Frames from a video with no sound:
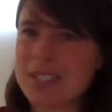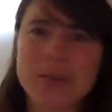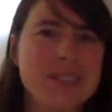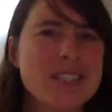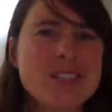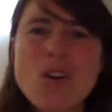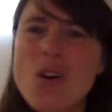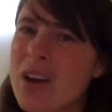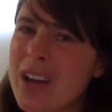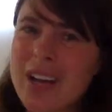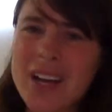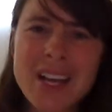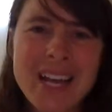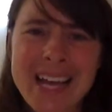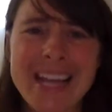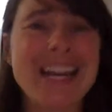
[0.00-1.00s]
So it's not
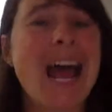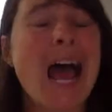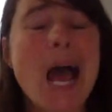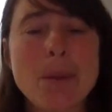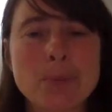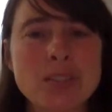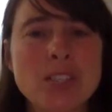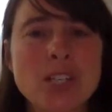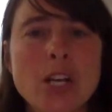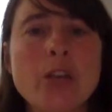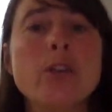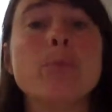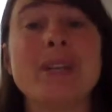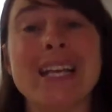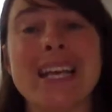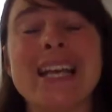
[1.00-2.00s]
an absolute,
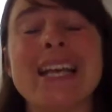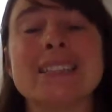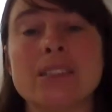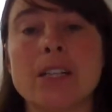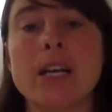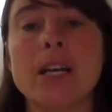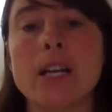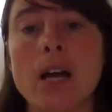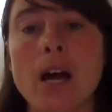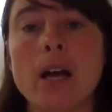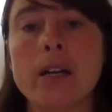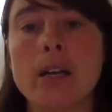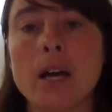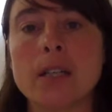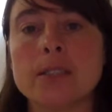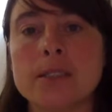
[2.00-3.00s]
but it is
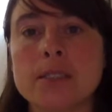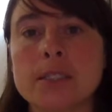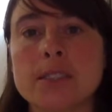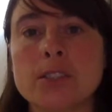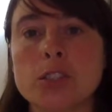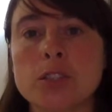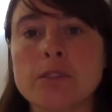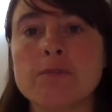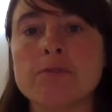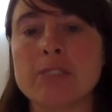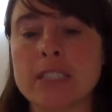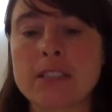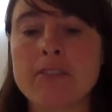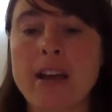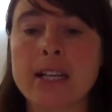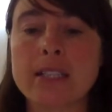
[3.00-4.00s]
an understood
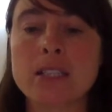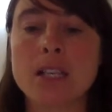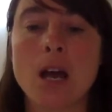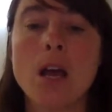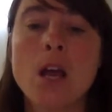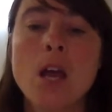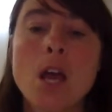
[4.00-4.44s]
risk factor.